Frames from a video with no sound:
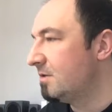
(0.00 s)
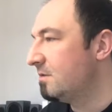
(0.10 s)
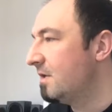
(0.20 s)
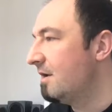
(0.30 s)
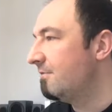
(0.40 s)
to
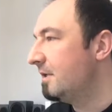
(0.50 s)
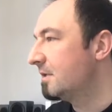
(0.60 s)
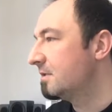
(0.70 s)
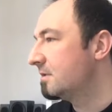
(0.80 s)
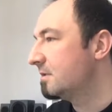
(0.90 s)

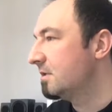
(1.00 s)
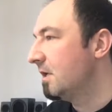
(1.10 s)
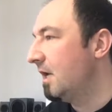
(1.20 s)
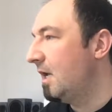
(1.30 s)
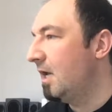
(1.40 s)
graphics
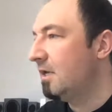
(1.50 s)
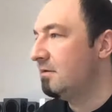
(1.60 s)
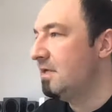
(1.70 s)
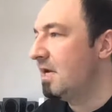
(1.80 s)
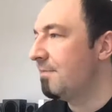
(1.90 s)
and
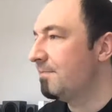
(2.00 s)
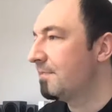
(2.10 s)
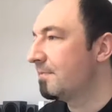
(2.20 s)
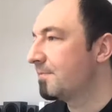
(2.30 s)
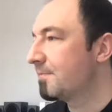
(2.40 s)

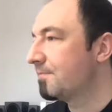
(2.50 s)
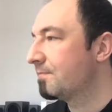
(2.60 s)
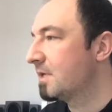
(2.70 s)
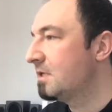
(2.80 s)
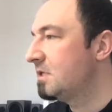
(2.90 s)

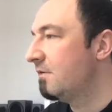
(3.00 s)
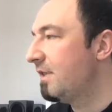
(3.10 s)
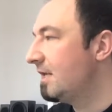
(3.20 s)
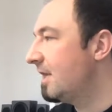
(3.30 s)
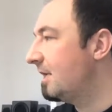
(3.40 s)
stuff
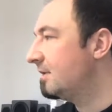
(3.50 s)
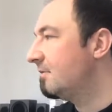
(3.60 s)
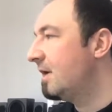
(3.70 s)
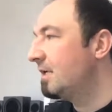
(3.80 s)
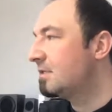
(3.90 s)
like that,
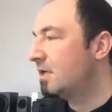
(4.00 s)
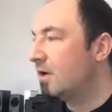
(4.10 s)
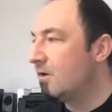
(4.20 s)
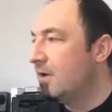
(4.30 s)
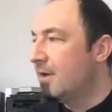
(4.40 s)
right?
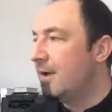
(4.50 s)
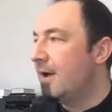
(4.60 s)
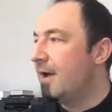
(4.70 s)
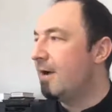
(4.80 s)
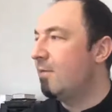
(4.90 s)
So
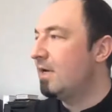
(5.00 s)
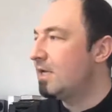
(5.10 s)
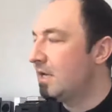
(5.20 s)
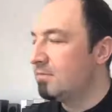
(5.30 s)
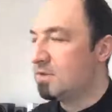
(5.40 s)
when it
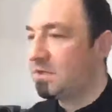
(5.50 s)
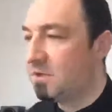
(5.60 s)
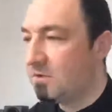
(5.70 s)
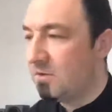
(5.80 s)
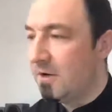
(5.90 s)
comes
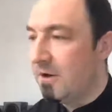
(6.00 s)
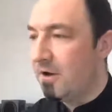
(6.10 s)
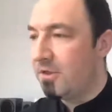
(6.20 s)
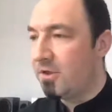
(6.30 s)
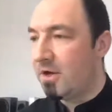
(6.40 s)
to
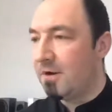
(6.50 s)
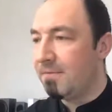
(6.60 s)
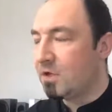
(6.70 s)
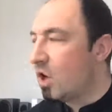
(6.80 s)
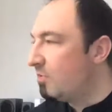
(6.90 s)

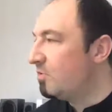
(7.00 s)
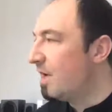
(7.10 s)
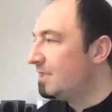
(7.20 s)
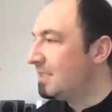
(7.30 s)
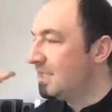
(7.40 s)
the
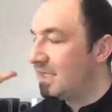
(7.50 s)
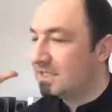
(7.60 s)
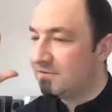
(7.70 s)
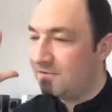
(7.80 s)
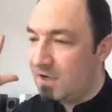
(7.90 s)
copywriting,
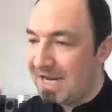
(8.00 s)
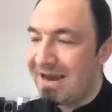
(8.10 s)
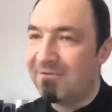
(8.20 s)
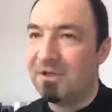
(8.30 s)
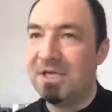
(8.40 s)
it's very
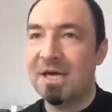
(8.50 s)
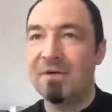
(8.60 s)
heavily